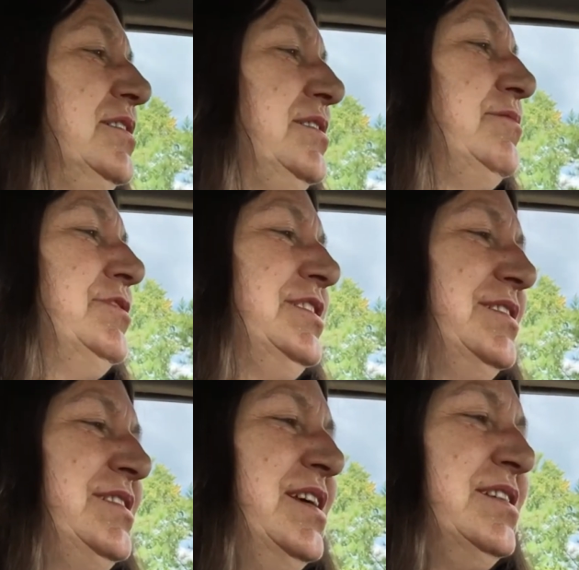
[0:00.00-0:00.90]
See what
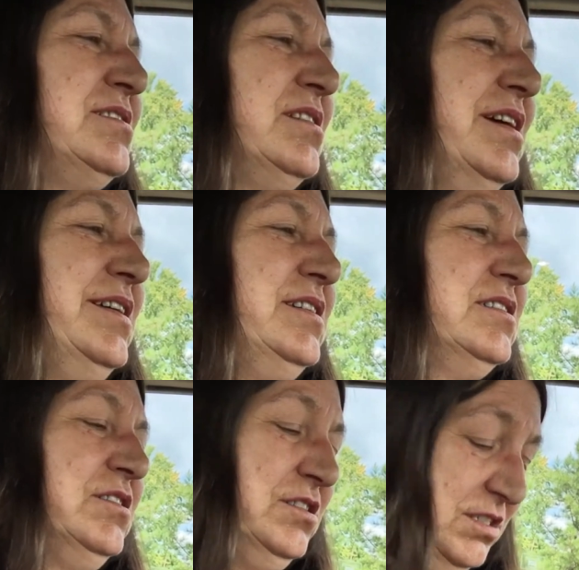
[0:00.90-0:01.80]
it tastes like.
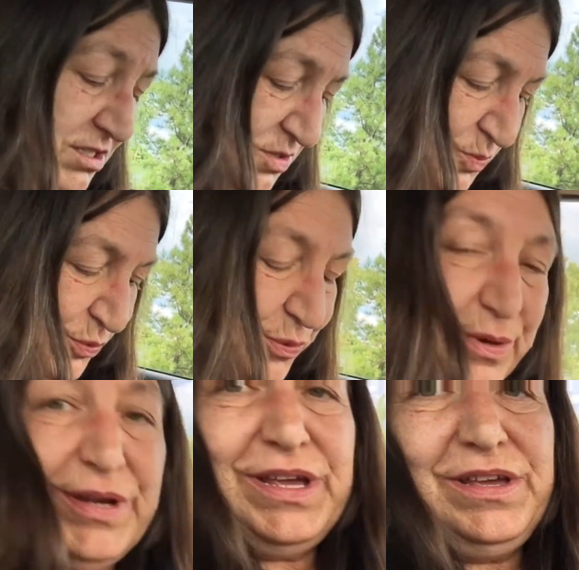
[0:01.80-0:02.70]
It looks
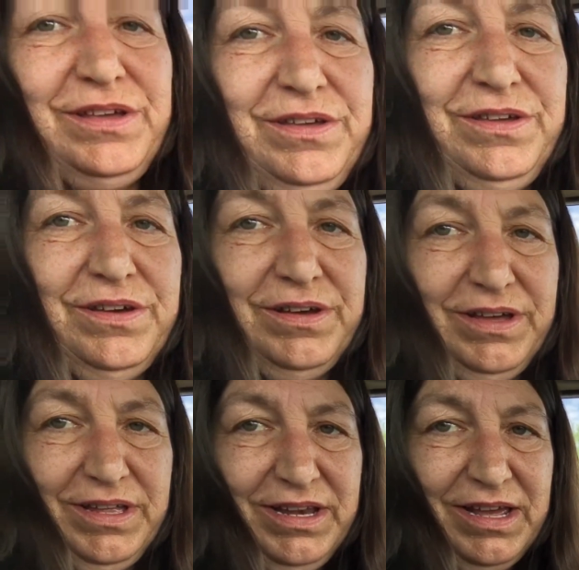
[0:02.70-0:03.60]
pretty
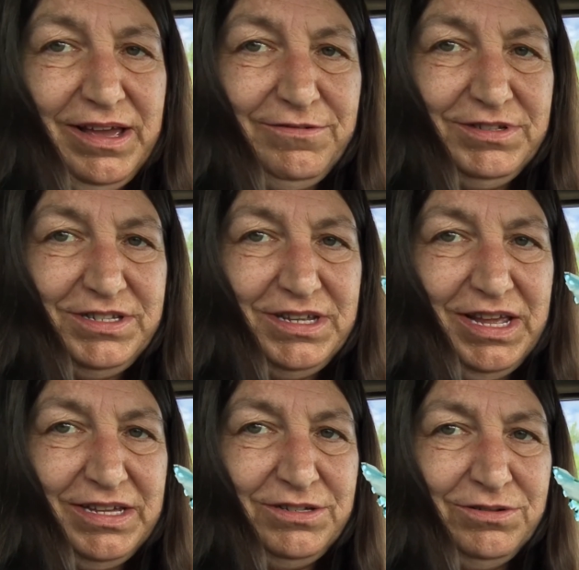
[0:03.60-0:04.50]
good, I would
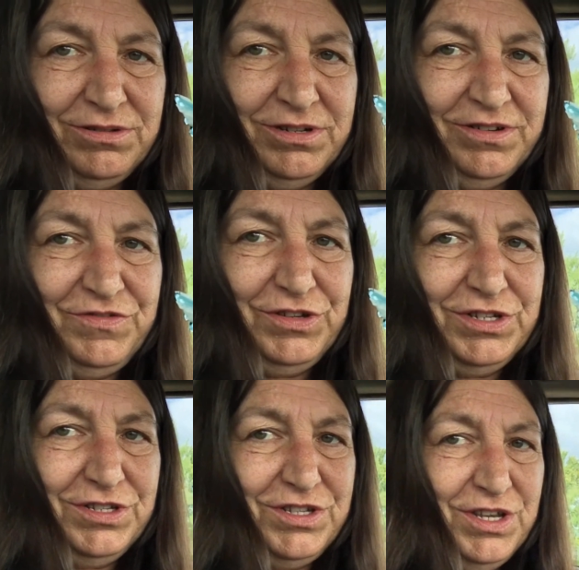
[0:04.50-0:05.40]
say. I don't know if you
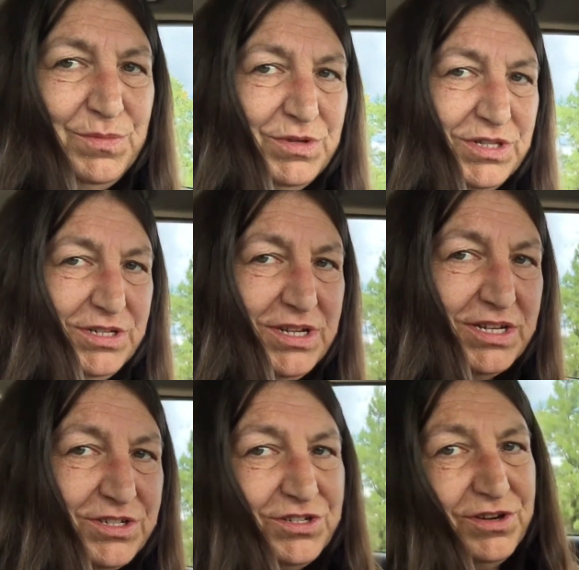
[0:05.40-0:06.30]
could see, but the
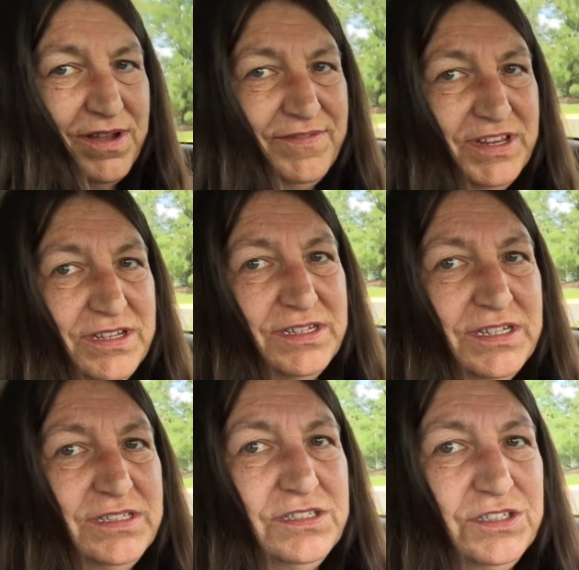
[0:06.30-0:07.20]
texture of it,
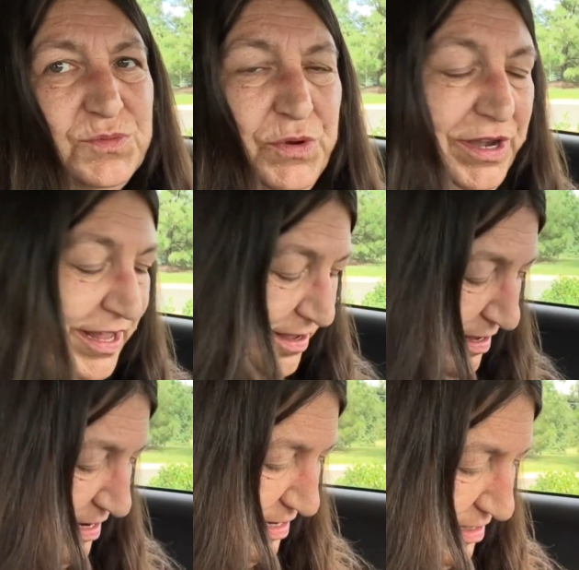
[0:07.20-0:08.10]
it looks pretty
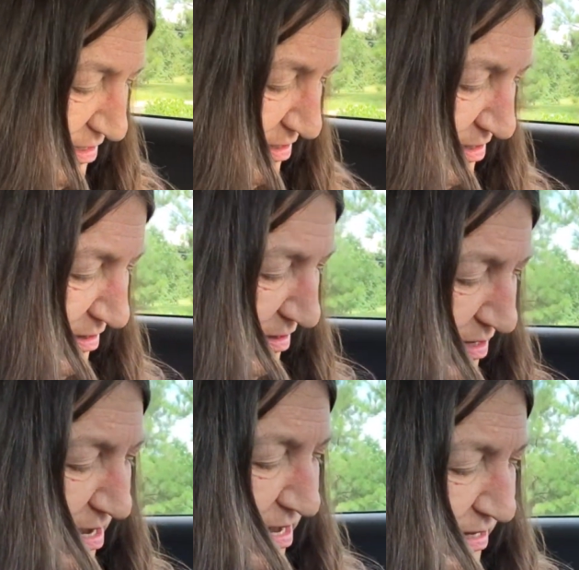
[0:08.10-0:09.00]
good. It looks a
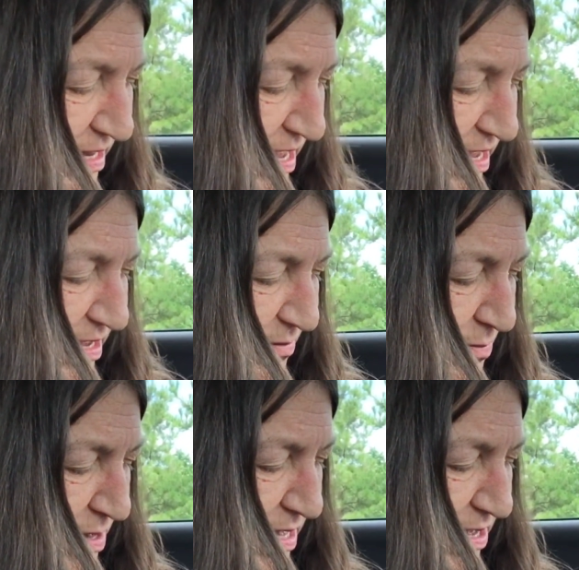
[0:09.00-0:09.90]
lot like
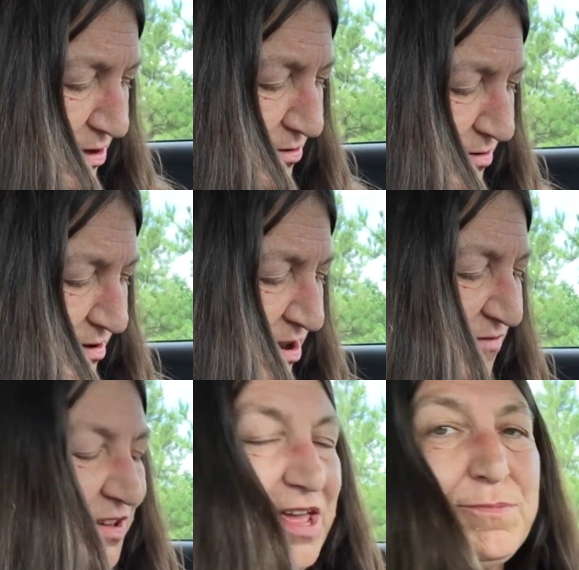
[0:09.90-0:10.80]
mayo, or
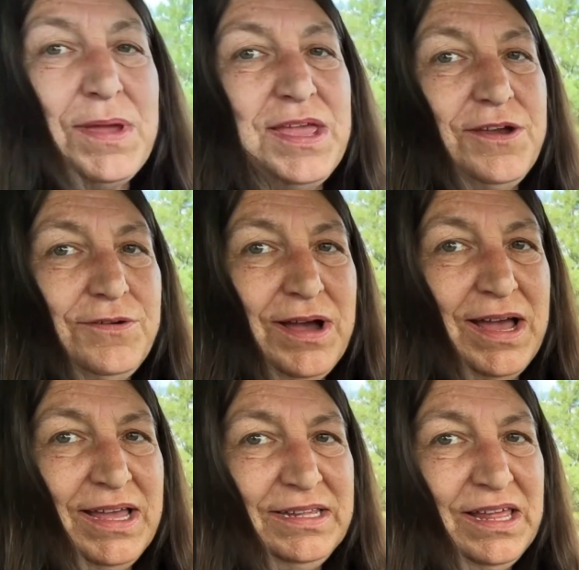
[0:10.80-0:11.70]
enough like mayo.
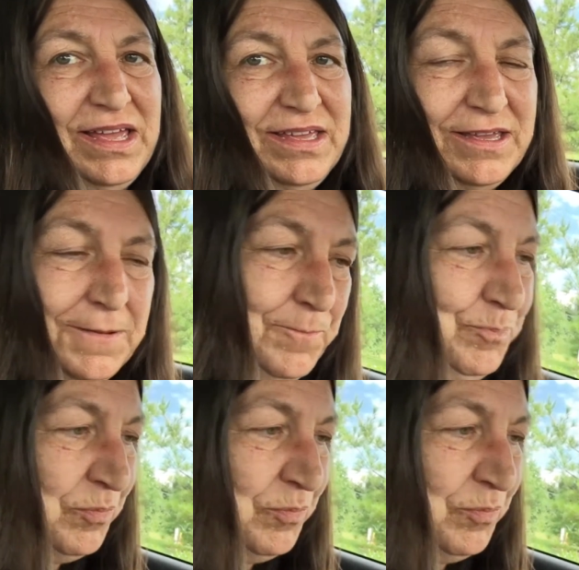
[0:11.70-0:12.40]
I like it.